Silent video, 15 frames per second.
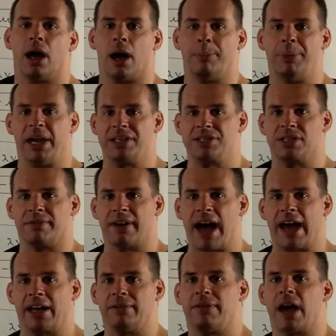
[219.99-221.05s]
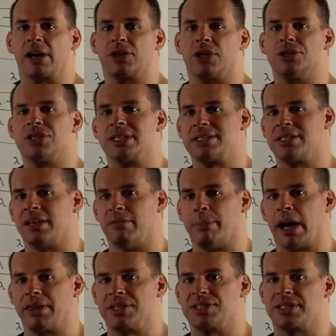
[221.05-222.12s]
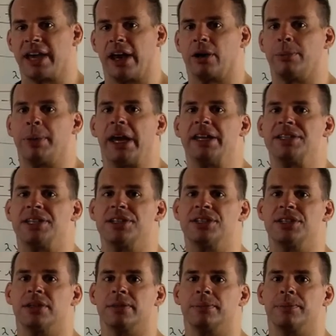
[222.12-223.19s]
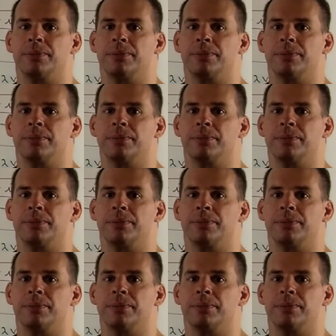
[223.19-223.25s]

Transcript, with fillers: A basis of eigenvectors is given by the standard basis.